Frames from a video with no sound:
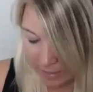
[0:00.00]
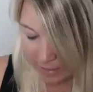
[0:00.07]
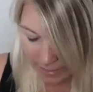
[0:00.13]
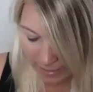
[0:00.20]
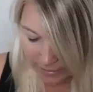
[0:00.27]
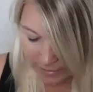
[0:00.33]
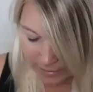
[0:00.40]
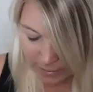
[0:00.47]
And
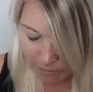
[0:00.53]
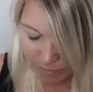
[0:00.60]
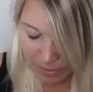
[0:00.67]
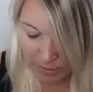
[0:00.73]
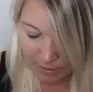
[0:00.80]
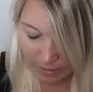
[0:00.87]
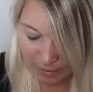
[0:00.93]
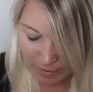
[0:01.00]
it's
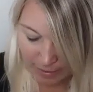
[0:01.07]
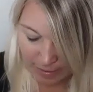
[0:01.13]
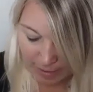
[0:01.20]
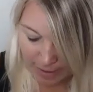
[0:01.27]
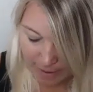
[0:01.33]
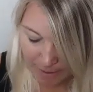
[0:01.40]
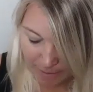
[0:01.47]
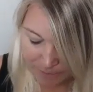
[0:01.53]
something
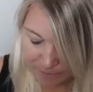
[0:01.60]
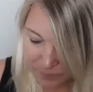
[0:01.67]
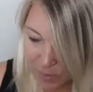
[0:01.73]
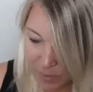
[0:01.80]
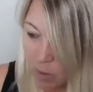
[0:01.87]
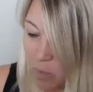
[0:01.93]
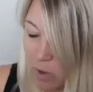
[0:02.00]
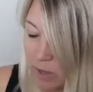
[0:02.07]

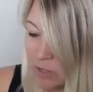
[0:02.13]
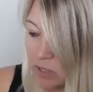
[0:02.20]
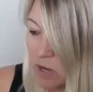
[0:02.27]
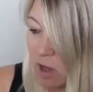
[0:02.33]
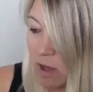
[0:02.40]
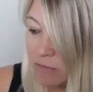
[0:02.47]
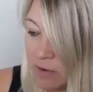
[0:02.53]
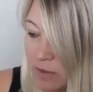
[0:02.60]
I wanted to
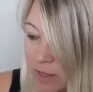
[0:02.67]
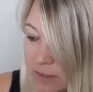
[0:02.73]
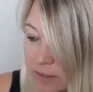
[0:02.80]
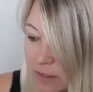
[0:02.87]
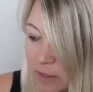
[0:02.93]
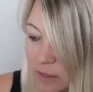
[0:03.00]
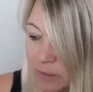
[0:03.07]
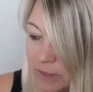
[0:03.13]
offer that's
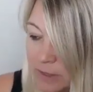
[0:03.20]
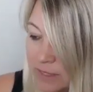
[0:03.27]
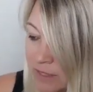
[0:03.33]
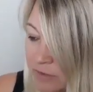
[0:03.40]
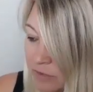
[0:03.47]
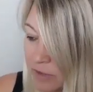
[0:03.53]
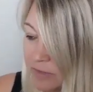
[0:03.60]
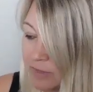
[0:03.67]
a little bit
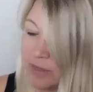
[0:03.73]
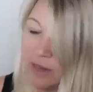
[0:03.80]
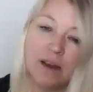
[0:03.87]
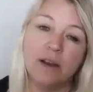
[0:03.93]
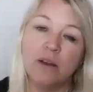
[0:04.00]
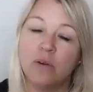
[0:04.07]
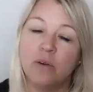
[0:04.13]
different that I